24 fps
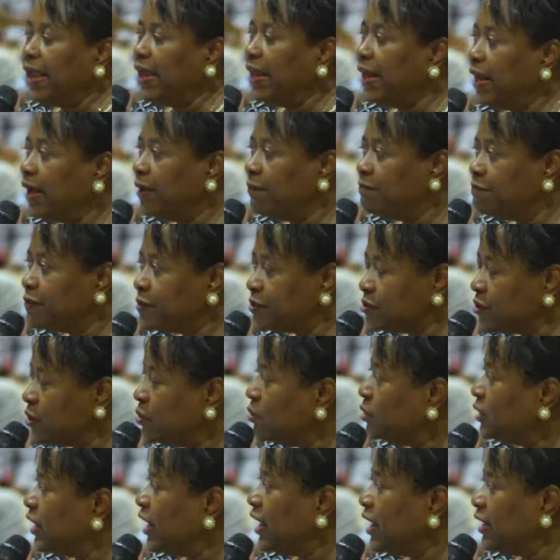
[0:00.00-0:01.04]
and I'm
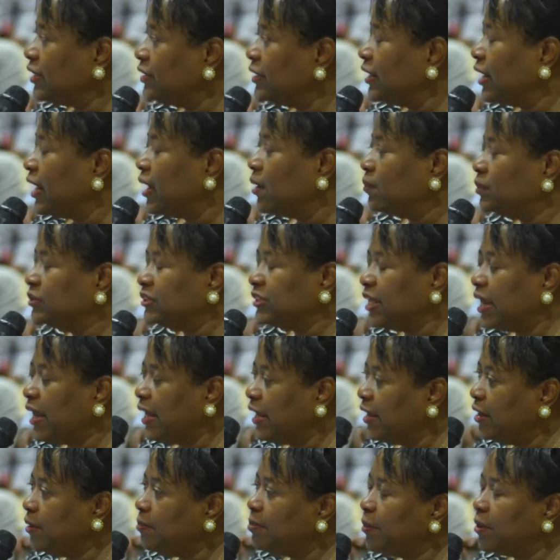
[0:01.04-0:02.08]
so glad that I
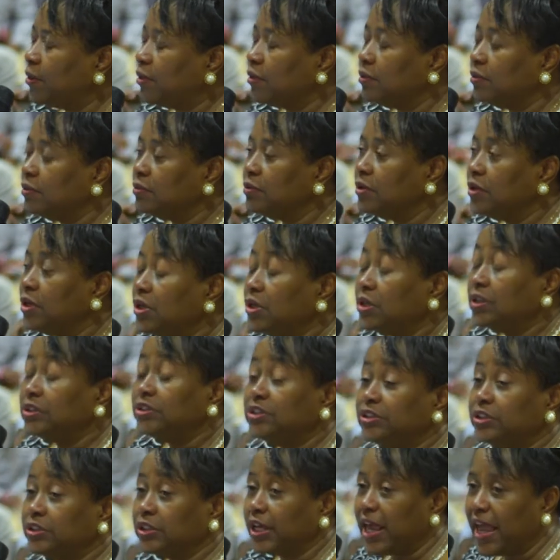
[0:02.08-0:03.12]
was able
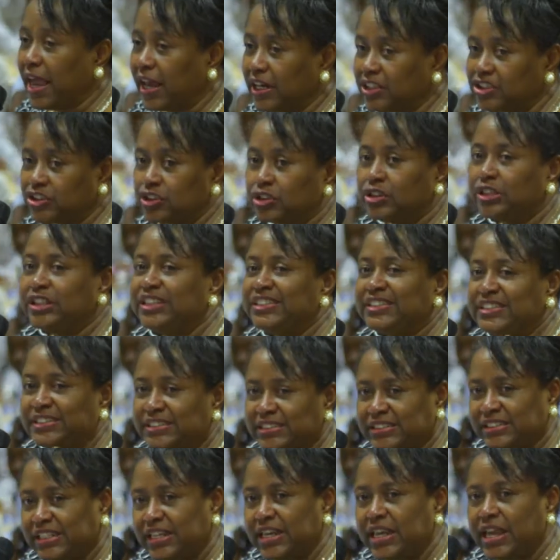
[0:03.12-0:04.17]
to actually
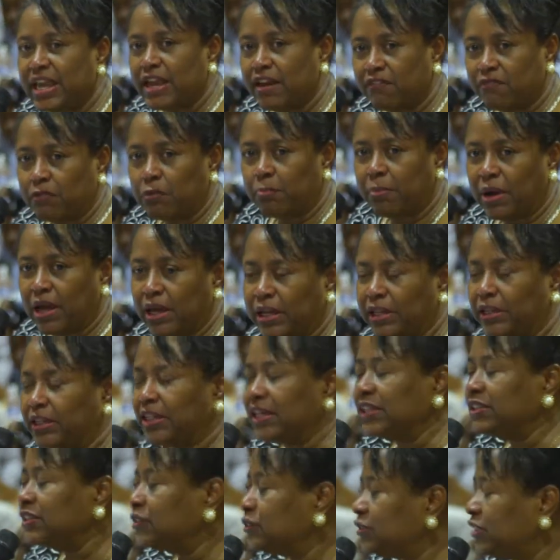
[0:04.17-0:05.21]
see everybody.
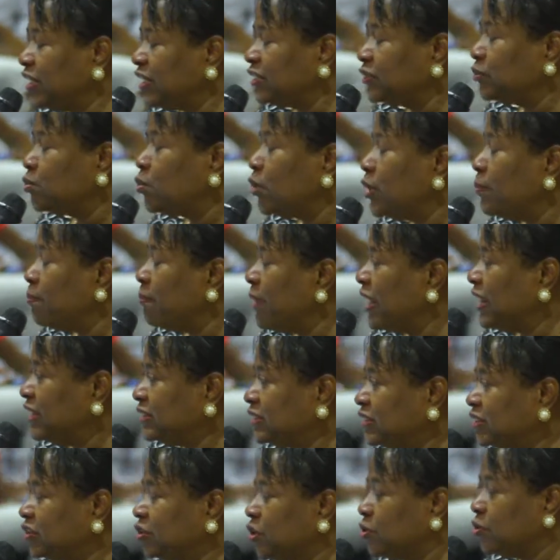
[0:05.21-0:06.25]
That's, that's what
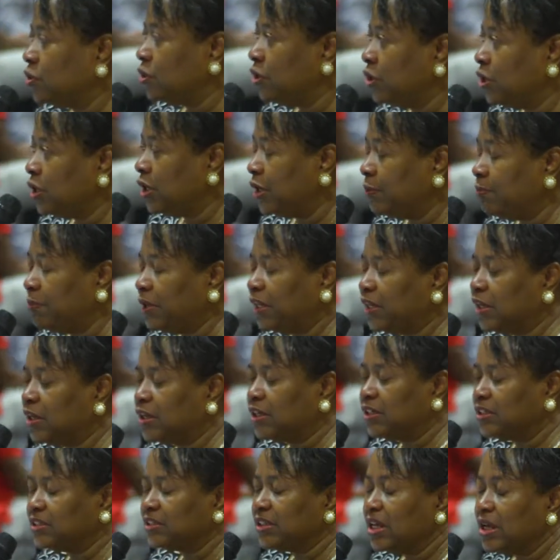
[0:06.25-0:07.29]
makes it so good
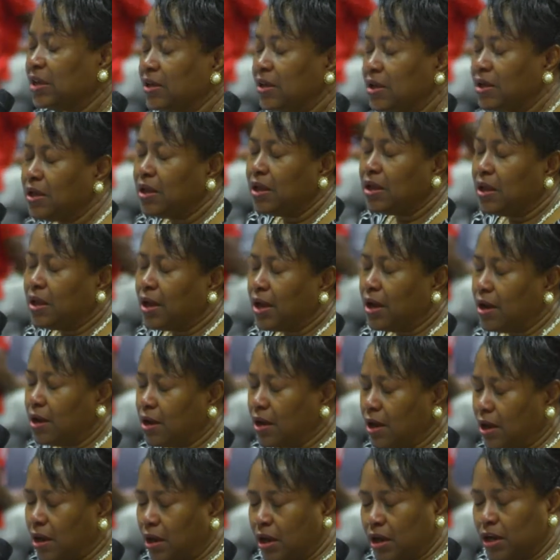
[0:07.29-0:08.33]
because
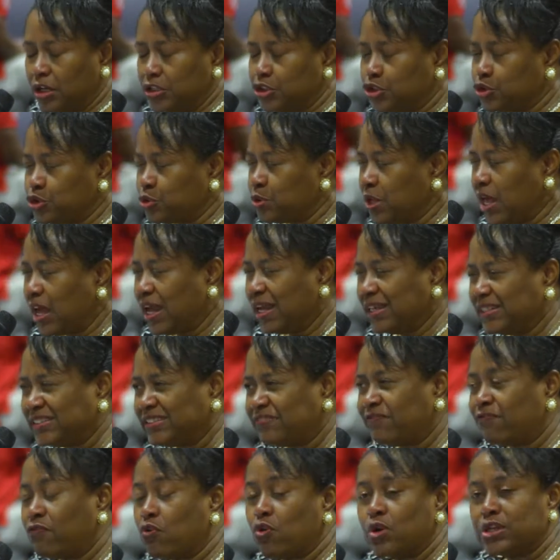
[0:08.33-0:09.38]
on July
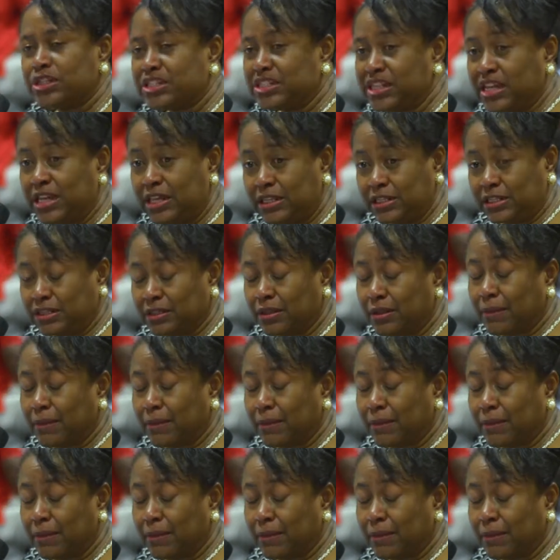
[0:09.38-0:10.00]
14th,